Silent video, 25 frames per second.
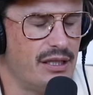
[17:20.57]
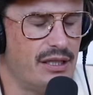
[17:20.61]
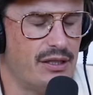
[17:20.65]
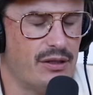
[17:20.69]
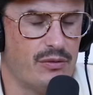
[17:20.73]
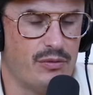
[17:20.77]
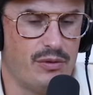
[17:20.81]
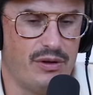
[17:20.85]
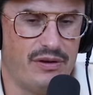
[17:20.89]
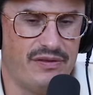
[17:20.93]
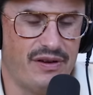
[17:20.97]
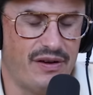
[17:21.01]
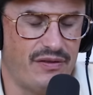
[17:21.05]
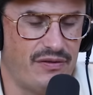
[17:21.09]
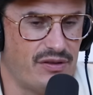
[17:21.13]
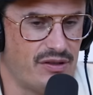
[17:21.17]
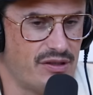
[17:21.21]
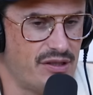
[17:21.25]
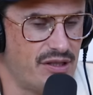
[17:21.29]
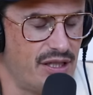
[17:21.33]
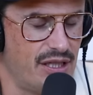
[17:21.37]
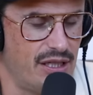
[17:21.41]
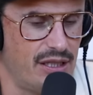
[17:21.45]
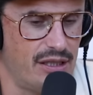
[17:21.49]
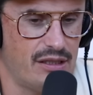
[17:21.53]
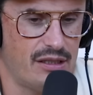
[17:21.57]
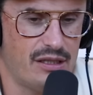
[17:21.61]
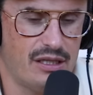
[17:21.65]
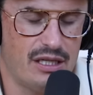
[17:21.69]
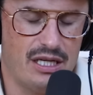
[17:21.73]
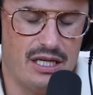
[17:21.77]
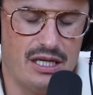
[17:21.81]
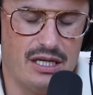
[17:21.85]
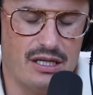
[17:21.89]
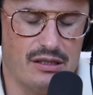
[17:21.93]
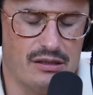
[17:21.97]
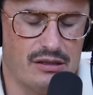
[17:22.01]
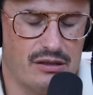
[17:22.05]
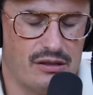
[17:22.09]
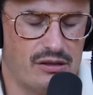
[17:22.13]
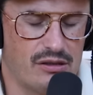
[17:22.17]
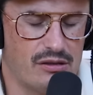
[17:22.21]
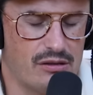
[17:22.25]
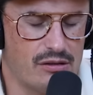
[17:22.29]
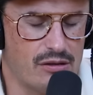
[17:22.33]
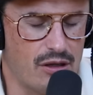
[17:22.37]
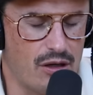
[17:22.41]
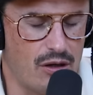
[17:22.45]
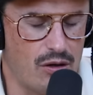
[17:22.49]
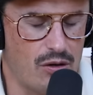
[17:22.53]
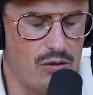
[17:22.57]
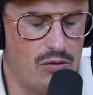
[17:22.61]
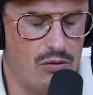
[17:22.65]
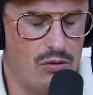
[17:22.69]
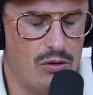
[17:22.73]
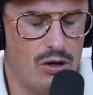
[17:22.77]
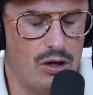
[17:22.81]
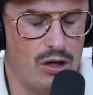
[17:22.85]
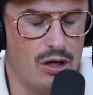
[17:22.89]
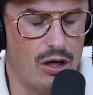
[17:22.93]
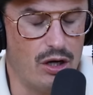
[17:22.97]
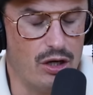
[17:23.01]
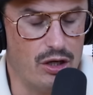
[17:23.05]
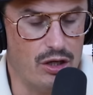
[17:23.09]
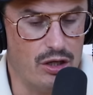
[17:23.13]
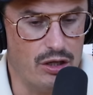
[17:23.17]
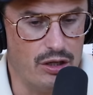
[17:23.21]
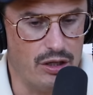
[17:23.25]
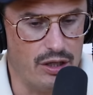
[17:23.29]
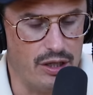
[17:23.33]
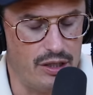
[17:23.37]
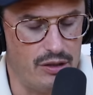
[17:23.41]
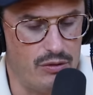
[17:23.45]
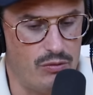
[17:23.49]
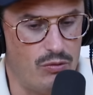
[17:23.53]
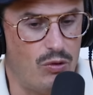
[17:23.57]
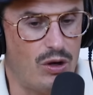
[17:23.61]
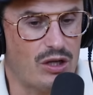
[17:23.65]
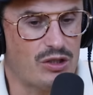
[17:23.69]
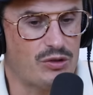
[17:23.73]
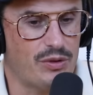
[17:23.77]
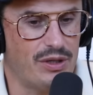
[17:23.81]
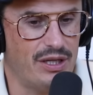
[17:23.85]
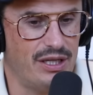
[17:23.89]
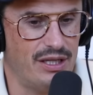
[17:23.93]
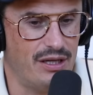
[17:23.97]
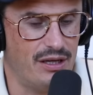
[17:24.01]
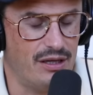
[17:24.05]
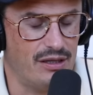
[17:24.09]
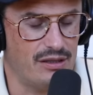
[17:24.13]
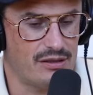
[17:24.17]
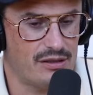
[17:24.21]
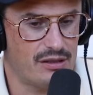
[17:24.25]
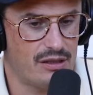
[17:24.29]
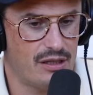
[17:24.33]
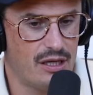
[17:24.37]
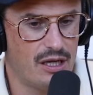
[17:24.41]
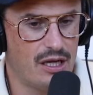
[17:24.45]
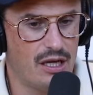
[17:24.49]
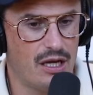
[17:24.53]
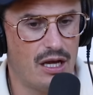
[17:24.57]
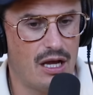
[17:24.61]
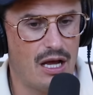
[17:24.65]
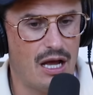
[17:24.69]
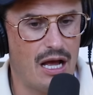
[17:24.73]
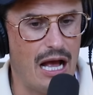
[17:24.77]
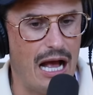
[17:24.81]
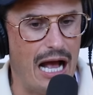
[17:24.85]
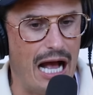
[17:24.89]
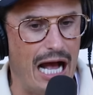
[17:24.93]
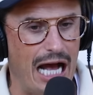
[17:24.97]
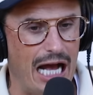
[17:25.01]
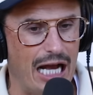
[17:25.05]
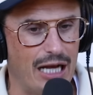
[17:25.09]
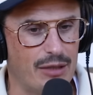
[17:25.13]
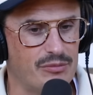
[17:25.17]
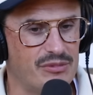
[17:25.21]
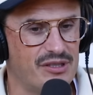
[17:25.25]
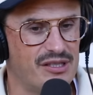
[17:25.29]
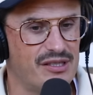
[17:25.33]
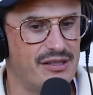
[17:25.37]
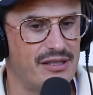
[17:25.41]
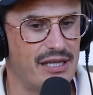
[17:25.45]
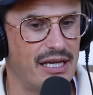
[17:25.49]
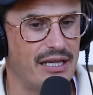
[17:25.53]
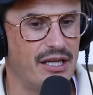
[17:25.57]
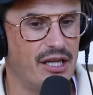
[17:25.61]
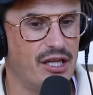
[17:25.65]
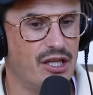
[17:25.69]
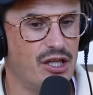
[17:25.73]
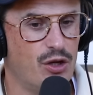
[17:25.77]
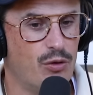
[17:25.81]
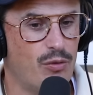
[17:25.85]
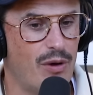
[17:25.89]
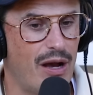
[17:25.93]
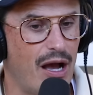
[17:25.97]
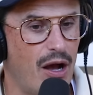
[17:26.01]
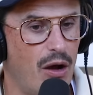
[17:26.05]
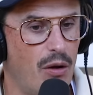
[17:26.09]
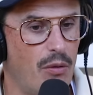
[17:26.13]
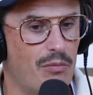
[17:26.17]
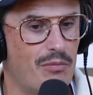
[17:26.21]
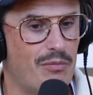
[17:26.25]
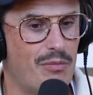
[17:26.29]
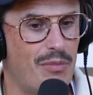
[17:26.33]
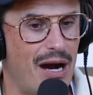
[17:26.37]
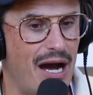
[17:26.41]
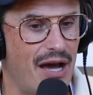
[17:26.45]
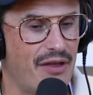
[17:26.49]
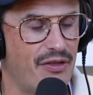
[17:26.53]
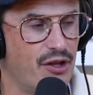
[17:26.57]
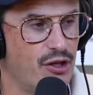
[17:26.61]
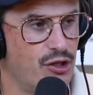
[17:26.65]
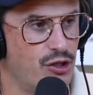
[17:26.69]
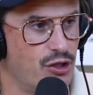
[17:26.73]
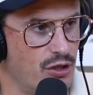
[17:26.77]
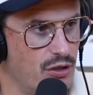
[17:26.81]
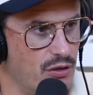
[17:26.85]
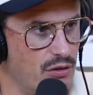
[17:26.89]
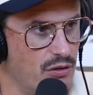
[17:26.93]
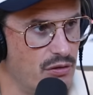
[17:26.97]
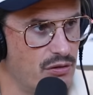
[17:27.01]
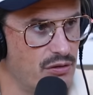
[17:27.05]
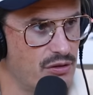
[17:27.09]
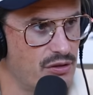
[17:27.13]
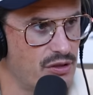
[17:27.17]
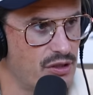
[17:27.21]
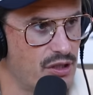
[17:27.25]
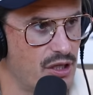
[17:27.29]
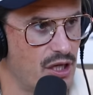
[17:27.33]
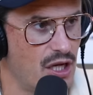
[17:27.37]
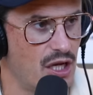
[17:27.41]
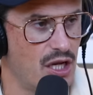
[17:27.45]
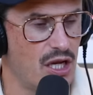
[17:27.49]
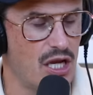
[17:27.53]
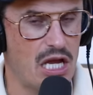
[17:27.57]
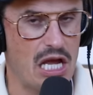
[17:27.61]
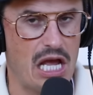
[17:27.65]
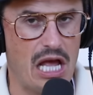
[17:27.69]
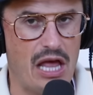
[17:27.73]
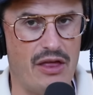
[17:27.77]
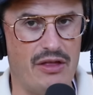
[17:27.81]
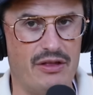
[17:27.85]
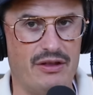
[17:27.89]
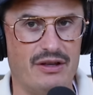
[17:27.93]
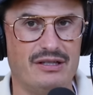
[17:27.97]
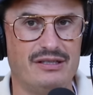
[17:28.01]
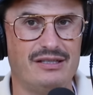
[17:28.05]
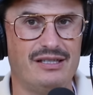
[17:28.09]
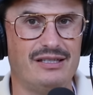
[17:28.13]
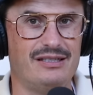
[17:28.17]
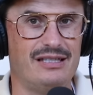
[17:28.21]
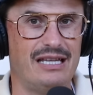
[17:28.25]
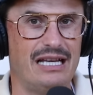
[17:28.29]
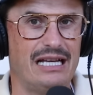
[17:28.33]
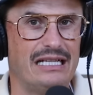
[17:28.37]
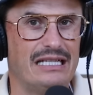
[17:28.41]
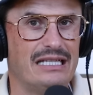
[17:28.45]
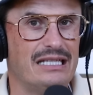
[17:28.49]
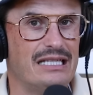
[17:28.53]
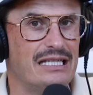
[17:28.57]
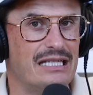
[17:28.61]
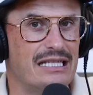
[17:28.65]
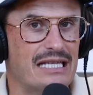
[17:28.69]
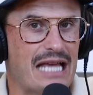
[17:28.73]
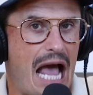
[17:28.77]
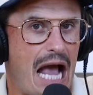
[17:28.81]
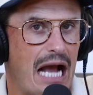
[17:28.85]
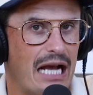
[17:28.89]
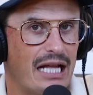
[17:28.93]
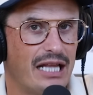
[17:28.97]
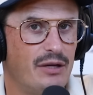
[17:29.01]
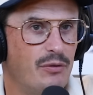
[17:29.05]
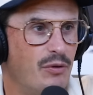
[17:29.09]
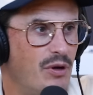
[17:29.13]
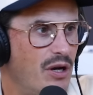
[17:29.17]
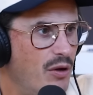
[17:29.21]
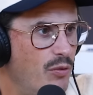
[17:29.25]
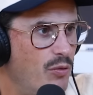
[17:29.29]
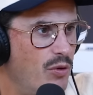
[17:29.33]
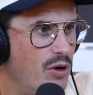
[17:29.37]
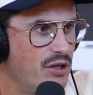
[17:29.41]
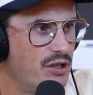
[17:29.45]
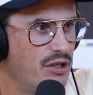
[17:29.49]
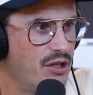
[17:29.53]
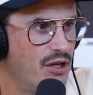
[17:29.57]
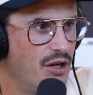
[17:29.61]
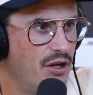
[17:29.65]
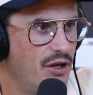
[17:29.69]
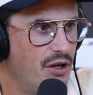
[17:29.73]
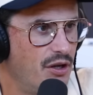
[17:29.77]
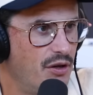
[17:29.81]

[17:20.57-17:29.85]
leader we've ever seen. Mm. He is so good. Watch what he does. I'm sending you out by the twos. This is exactly what I want you to